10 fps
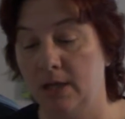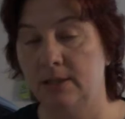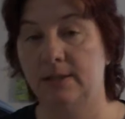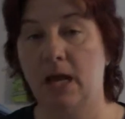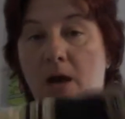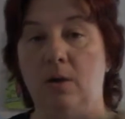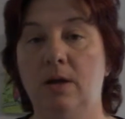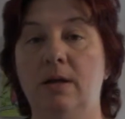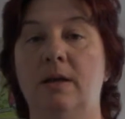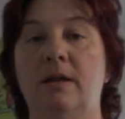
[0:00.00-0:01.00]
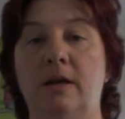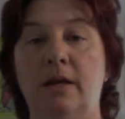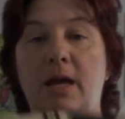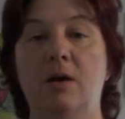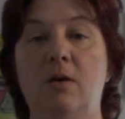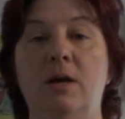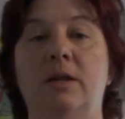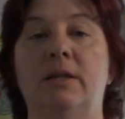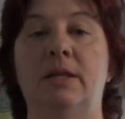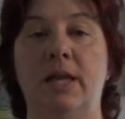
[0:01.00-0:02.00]
So there you go.
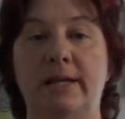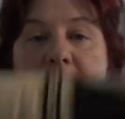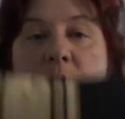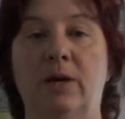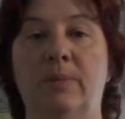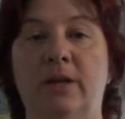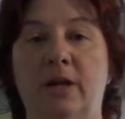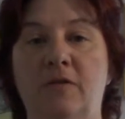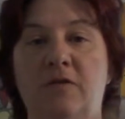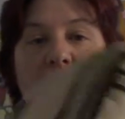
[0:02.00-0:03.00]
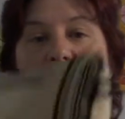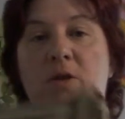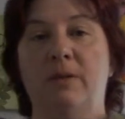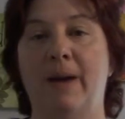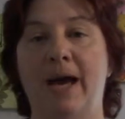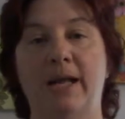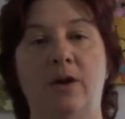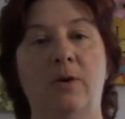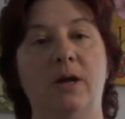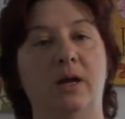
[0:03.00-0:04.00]
Nice quick pillow for out on the
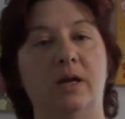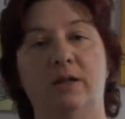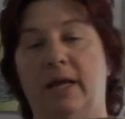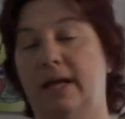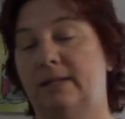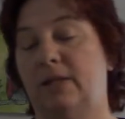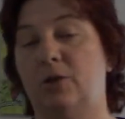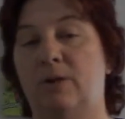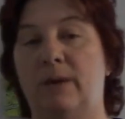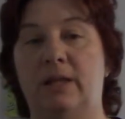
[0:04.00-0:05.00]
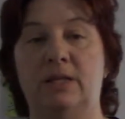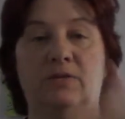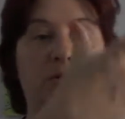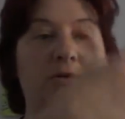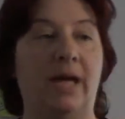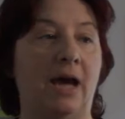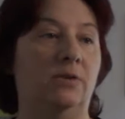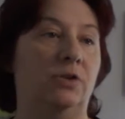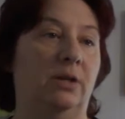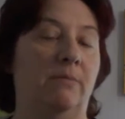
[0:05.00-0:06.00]
patio. And like I said, you can make these for on your
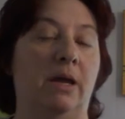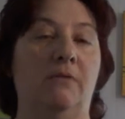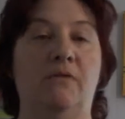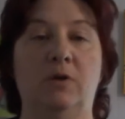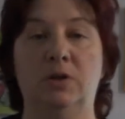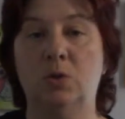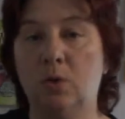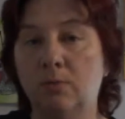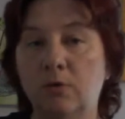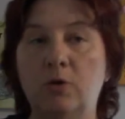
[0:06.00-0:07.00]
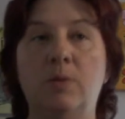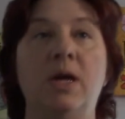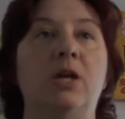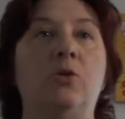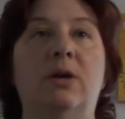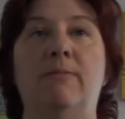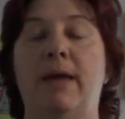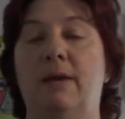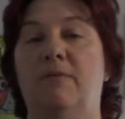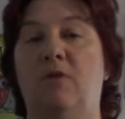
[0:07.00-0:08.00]
couch. You can make them for a dorm room. You can
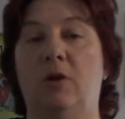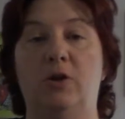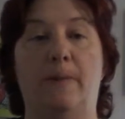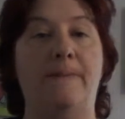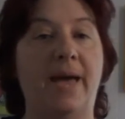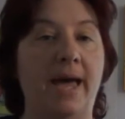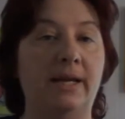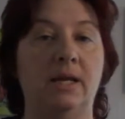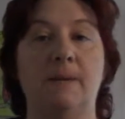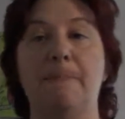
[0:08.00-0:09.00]
make them for on your bed.